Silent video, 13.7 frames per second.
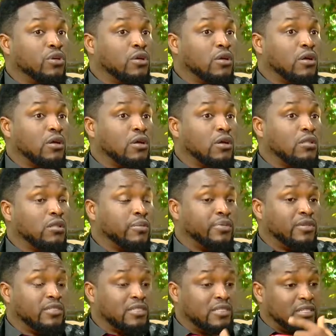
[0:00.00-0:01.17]
The
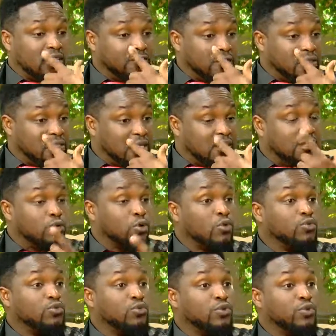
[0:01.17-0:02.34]
president has fostered that whole
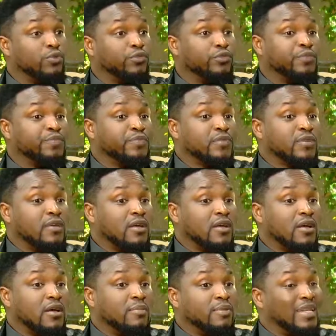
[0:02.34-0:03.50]
rule
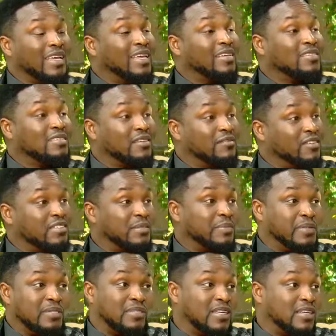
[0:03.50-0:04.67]
of playing
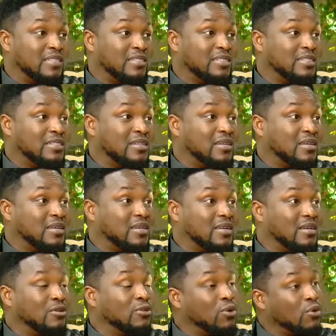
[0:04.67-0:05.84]

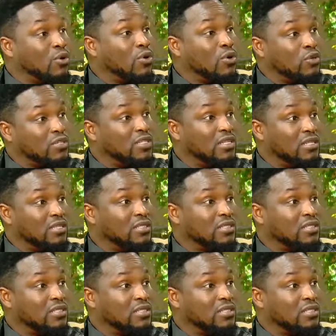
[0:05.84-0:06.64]
70% local content.